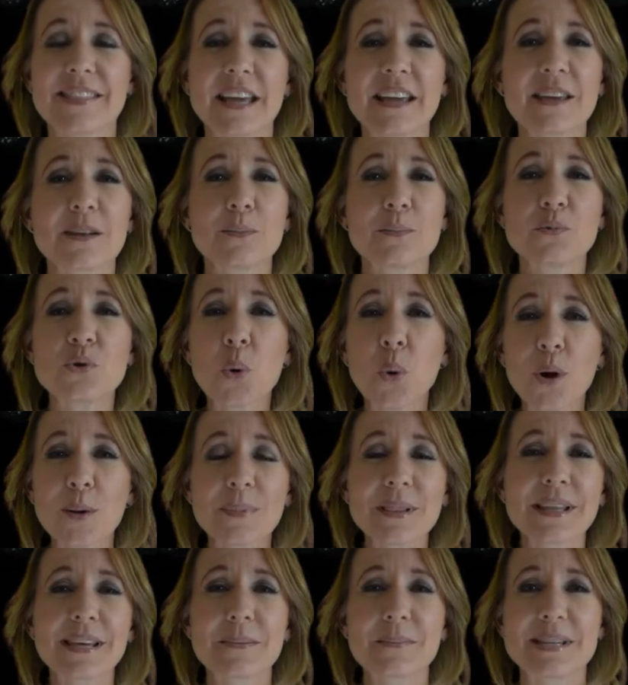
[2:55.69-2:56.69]
that can
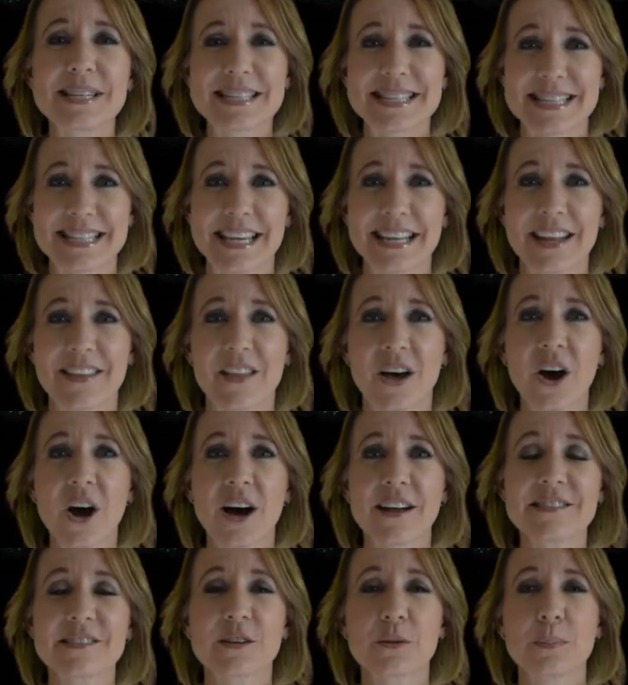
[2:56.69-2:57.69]
normally be seen in the
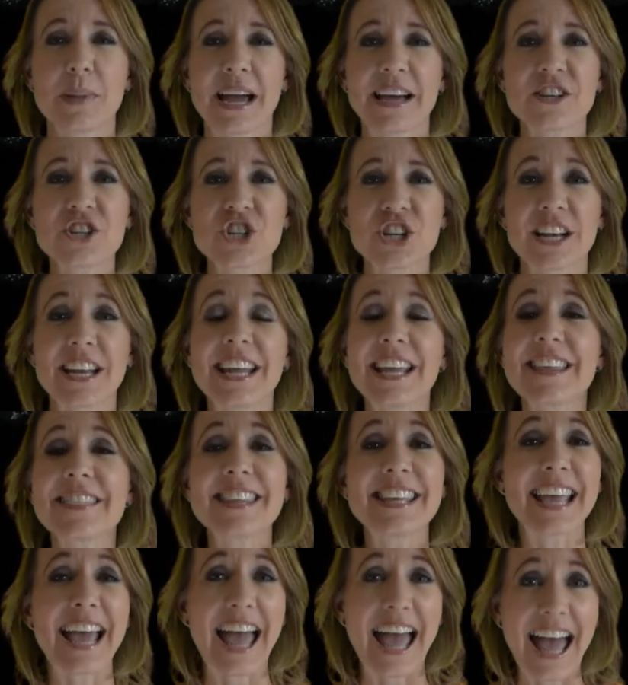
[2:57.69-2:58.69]
Haunted Mansion in the